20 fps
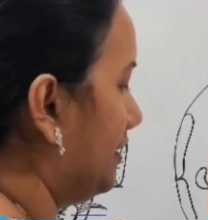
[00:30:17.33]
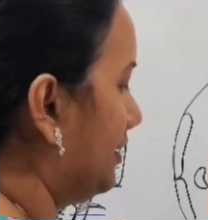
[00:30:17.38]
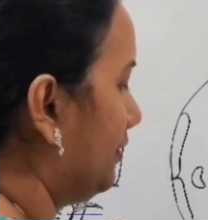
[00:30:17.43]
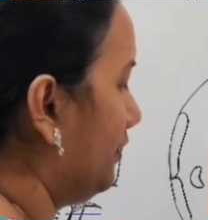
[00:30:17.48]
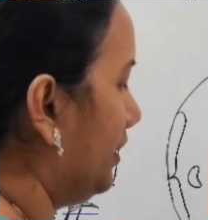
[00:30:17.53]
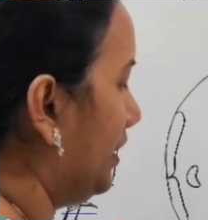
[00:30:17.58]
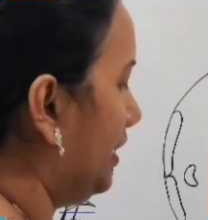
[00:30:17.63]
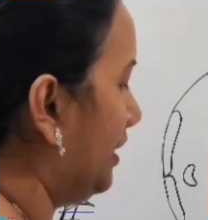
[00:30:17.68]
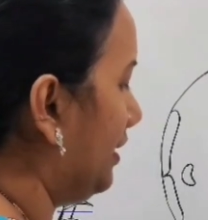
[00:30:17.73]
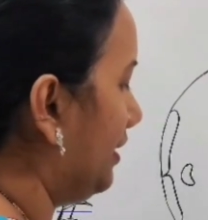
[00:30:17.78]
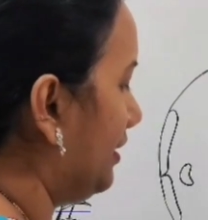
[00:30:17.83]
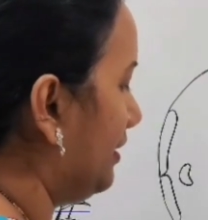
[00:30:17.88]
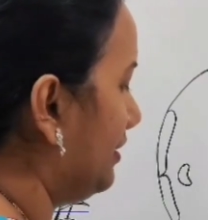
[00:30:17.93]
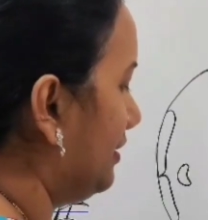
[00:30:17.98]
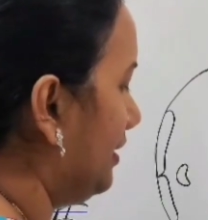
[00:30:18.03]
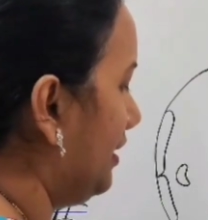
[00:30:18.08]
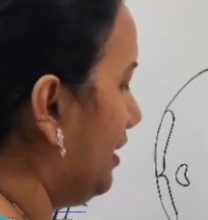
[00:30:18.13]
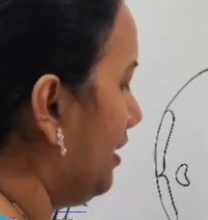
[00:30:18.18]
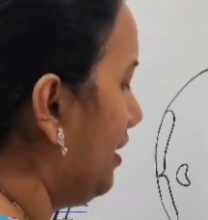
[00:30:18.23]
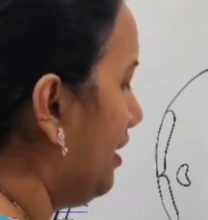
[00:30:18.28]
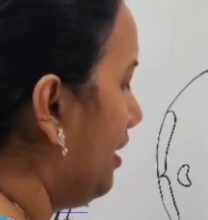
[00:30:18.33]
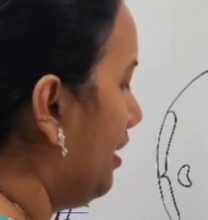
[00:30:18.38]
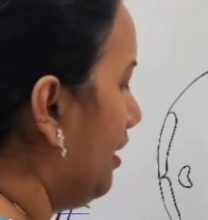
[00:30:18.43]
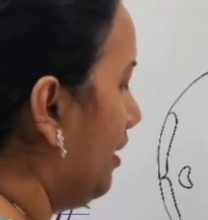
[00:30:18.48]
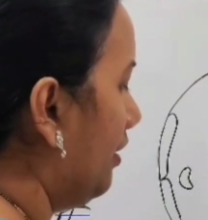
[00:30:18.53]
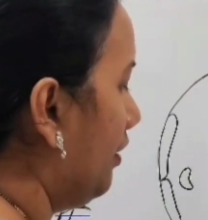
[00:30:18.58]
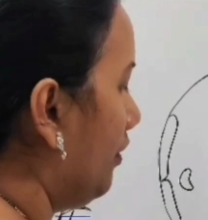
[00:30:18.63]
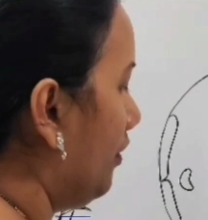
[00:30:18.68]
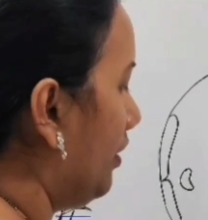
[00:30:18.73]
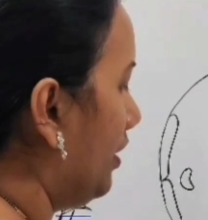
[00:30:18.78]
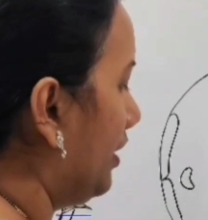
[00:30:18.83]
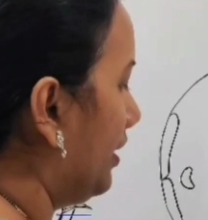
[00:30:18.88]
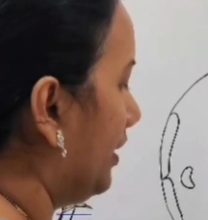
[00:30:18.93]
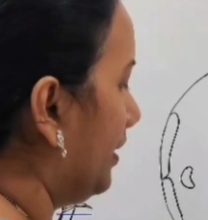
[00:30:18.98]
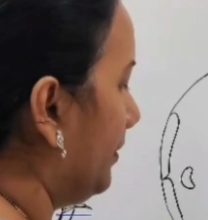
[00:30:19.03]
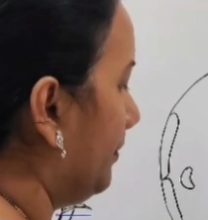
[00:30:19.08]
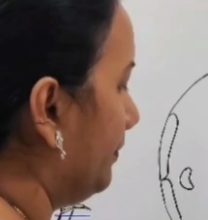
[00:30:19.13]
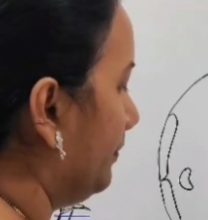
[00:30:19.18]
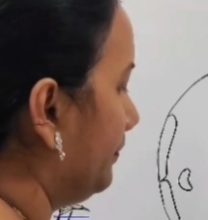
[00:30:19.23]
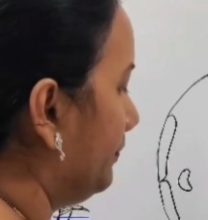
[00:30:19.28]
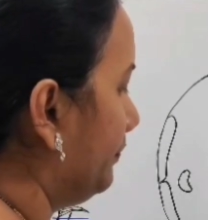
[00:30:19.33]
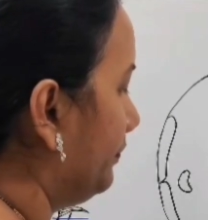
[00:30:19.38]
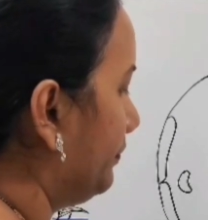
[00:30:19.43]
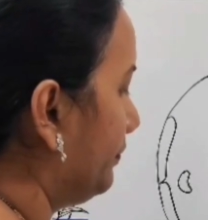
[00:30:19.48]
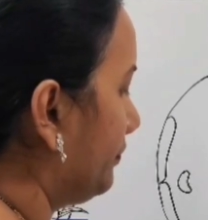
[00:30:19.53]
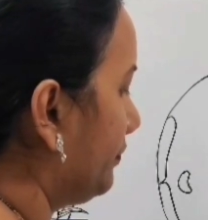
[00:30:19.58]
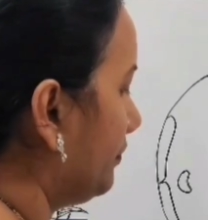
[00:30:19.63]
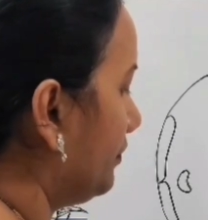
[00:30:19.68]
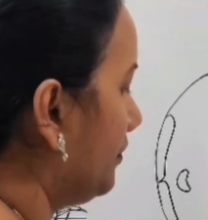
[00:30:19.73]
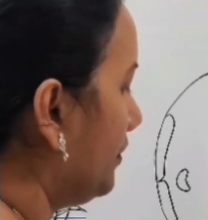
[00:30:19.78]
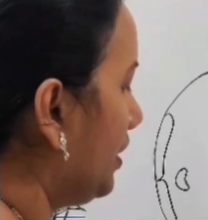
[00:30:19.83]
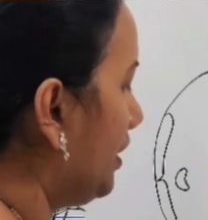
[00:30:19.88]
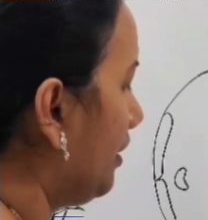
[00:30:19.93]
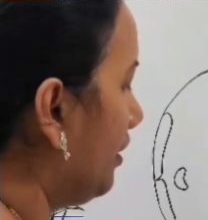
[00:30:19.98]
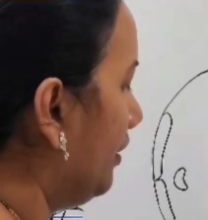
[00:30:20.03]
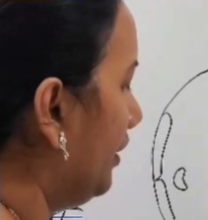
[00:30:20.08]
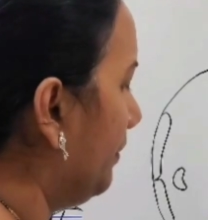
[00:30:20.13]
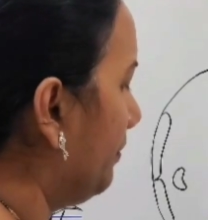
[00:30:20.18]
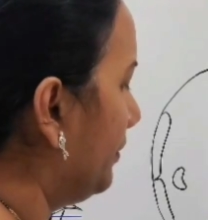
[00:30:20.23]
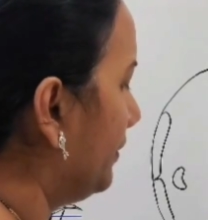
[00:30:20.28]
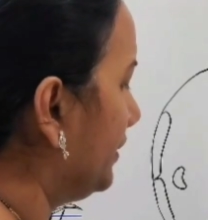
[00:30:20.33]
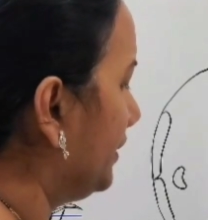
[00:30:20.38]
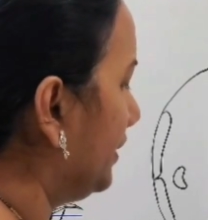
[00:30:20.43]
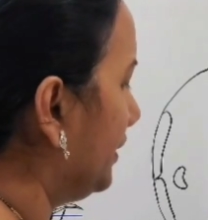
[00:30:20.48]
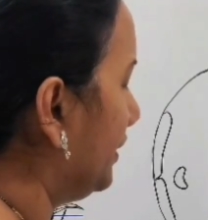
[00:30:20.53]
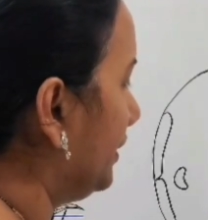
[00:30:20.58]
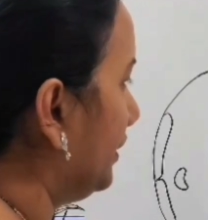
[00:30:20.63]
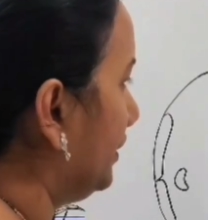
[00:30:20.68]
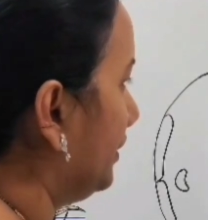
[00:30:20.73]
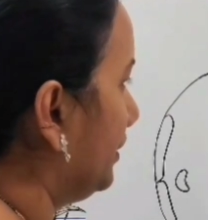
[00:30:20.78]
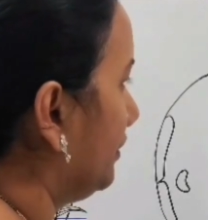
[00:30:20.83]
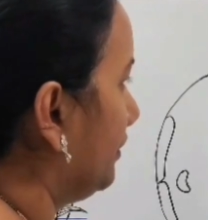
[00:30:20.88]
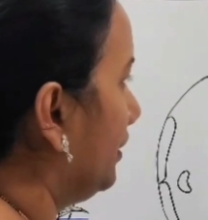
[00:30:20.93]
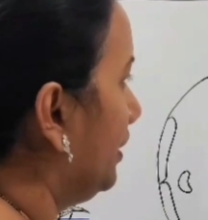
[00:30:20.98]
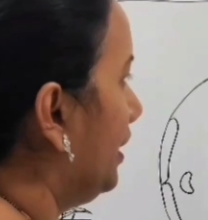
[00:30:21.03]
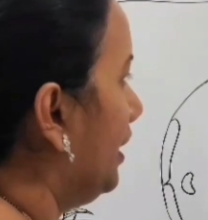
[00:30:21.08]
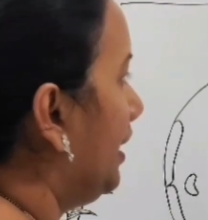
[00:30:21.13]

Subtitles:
So here is the lower limb representation.